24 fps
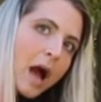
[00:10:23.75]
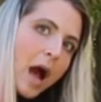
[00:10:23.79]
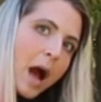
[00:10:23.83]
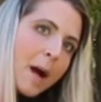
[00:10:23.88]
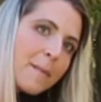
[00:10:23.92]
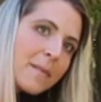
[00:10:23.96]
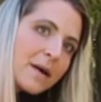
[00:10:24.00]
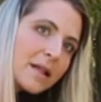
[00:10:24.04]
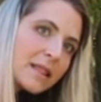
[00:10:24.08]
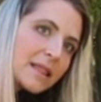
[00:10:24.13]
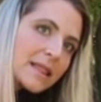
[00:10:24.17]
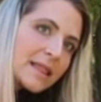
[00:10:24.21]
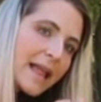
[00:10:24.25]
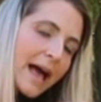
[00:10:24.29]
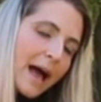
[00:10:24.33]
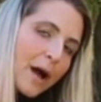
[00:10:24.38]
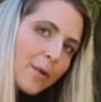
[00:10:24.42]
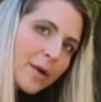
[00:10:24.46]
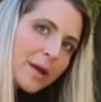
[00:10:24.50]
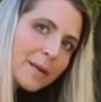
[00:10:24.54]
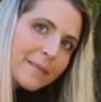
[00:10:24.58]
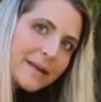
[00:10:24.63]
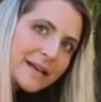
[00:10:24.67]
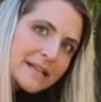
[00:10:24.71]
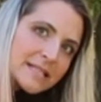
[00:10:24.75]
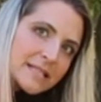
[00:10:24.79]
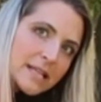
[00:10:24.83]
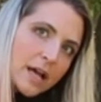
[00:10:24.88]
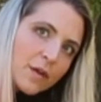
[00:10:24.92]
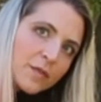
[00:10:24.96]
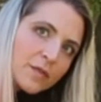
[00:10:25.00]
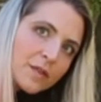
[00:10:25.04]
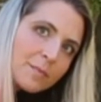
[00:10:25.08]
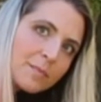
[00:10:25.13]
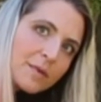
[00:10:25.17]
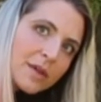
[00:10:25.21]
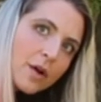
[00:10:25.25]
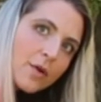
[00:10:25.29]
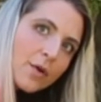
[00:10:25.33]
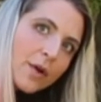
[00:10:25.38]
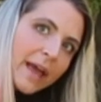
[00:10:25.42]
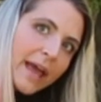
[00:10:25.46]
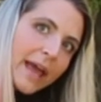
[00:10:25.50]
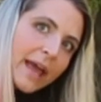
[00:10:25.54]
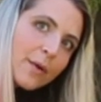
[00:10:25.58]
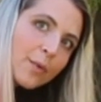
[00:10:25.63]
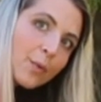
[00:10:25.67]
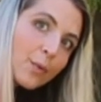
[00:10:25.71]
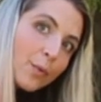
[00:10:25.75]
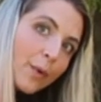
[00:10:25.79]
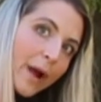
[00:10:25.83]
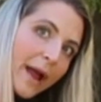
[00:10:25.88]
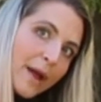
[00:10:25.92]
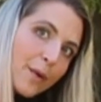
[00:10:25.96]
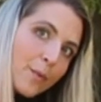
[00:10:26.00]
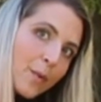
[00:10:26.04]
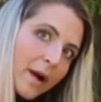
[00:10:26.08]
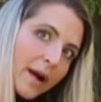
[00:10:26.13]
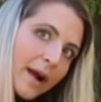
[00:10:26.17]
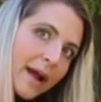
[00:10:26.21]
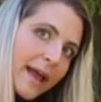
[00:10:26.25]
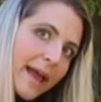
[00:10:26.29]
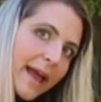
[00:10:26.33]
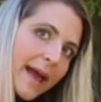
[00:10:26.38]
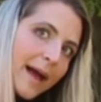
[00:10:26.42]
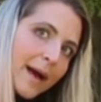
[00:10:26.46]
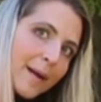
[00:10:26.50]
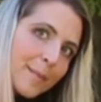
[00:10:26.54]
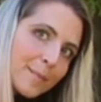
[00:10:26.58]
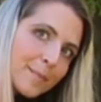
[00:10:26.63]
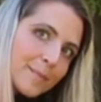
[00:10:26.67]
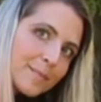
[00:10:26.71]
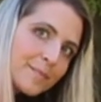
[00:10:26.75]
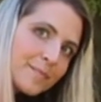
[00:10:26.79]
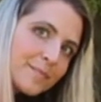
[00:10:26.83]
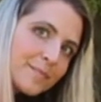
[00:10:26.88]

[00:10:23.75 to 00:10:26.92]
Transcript: I'm allowing myself to be okay right where I am.